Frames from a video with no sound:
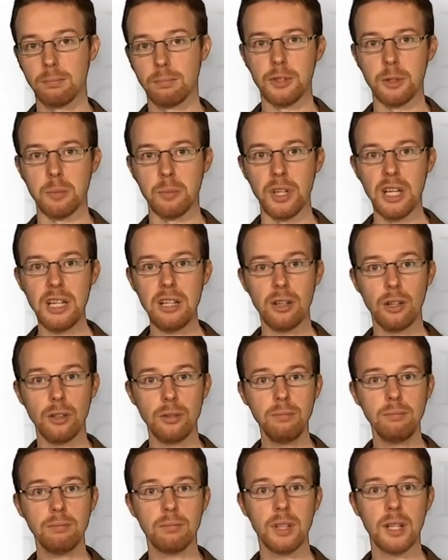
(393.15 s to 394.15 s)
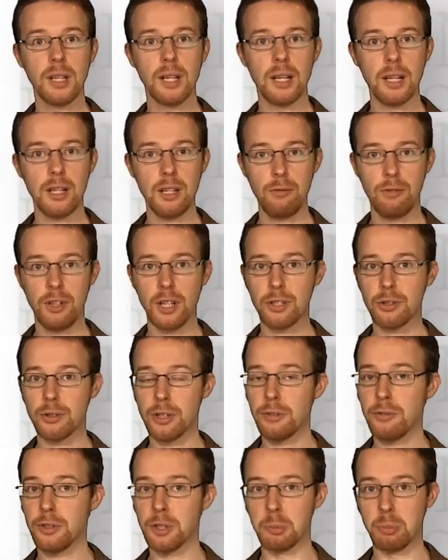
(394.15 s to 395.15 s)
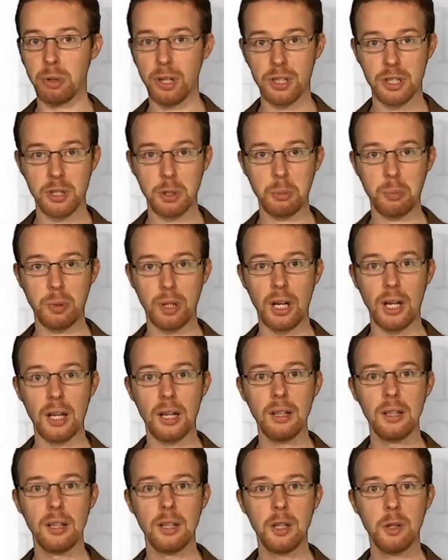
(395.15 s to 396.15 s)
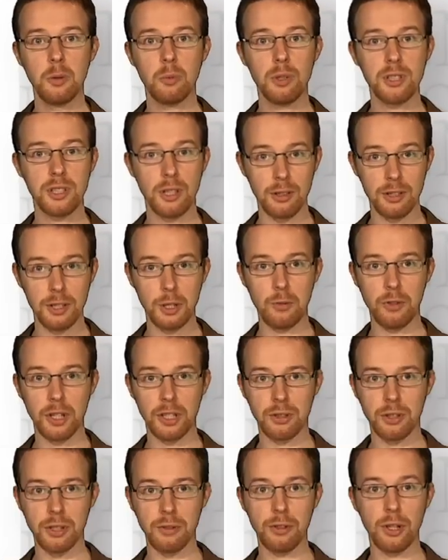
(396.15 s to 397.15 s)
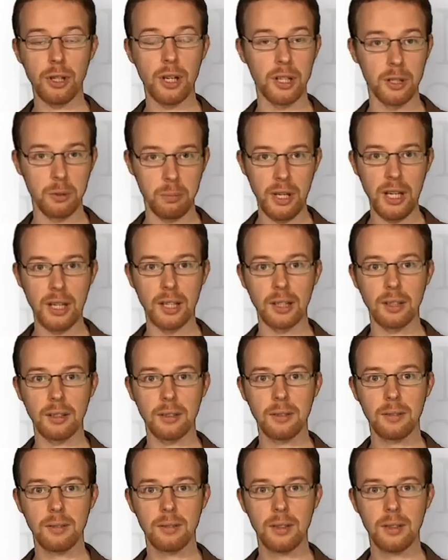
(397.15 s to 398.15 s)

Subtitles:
From then on, any victory for the Persian Empire was also a victory for Aramaic.